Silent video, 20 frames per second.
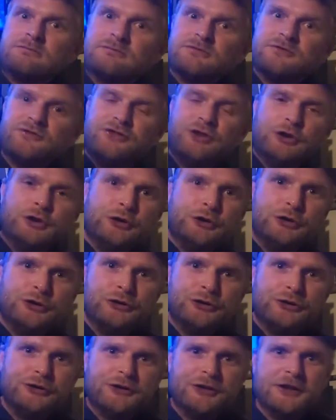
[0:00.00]

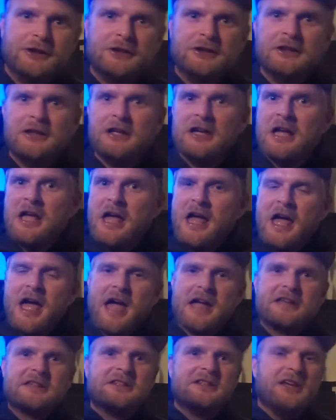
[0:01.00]
food,
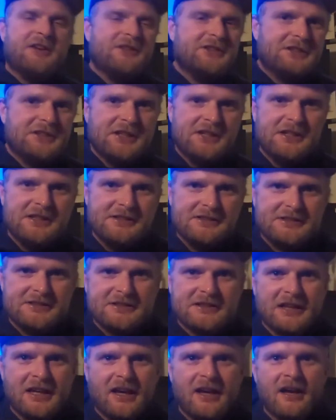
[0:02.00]

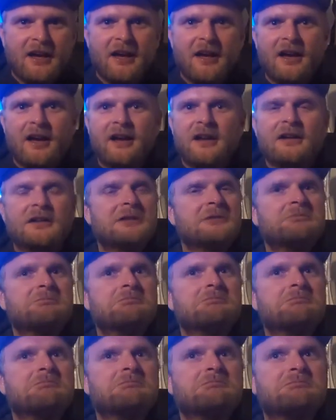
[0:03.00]
activities,
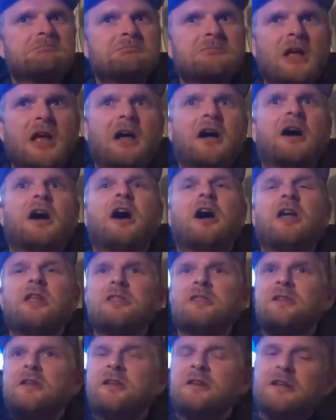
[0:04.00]
yeah,
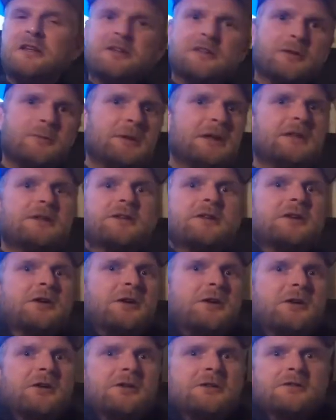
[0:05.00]
and a little bit
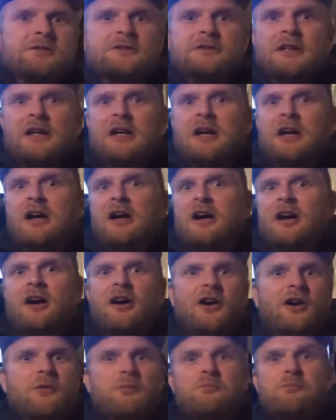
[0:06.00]

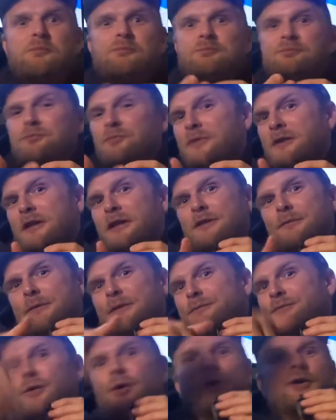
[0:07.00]
little
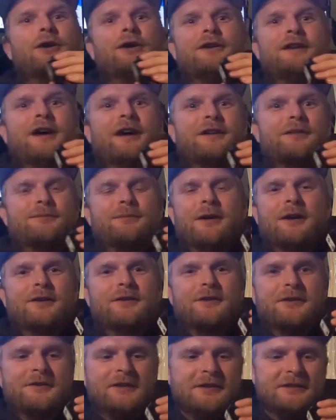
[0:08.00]
bit more on that,
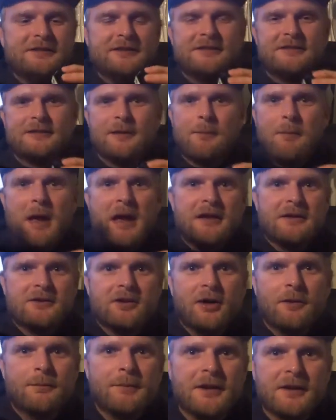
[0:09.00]
but this is the main
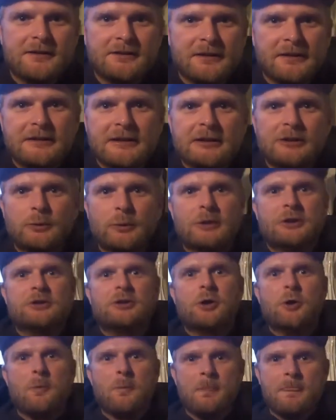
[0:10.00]
topics in this
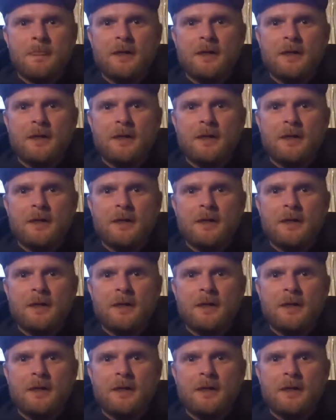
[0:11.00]
video.